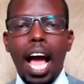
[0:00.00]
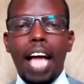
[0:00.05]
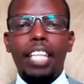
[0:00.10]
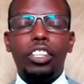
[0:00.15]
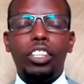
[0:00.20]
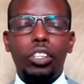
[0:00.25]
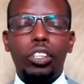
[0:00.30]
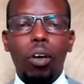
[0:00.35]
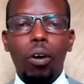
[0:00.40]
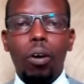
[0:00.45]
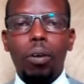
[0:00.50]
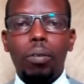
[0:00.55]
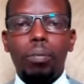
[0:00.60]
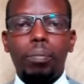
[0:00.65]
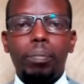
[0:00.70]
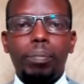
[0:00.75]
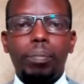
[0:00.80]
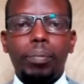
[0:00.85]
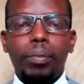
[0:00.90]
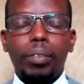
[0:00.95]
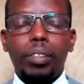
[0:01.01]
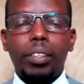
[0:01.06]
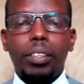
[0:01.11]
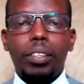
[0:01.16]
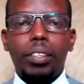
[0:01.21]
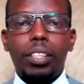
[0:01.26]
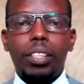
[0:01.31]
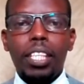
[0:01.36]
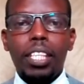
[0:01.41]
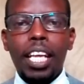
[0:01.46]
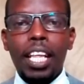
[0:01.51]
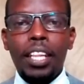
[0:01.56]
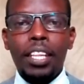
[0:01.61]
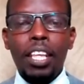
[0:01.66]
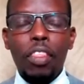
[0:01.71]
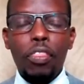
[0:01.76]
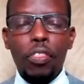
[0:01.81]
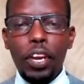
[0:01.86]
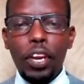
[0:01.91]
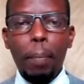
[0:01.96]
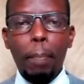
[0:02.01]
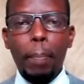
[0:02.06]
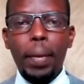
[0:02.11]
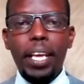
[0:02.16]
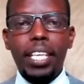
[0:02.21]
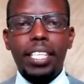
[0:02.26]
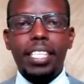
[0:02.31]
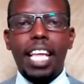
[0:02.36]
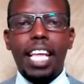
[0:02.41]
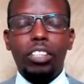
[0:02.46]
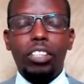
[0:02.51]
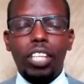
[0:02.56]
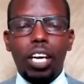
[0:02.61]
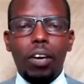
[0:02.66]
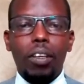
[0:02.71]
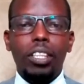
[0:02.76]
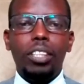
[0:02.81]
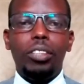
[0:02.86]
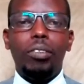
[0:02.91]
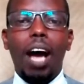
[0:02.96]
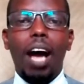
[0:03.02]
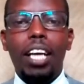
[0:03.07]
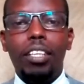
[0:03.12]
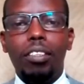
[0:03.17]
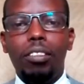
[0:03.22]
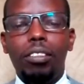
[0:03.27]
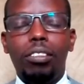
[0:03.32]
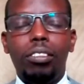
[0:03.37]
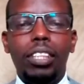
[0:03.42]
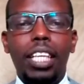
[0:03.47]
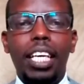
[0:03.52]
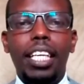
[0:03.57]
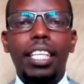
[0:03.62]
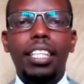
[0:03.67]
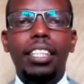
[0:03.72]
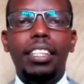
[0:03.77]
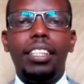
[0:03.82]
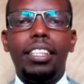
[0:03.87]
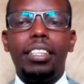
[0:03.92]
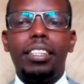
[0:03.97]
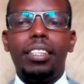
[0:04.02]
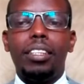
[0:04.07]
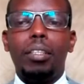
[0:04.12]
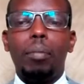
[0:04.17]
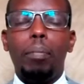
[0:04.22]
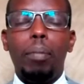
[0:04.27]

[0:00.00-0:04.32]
And so the three P's that we are going to handle today is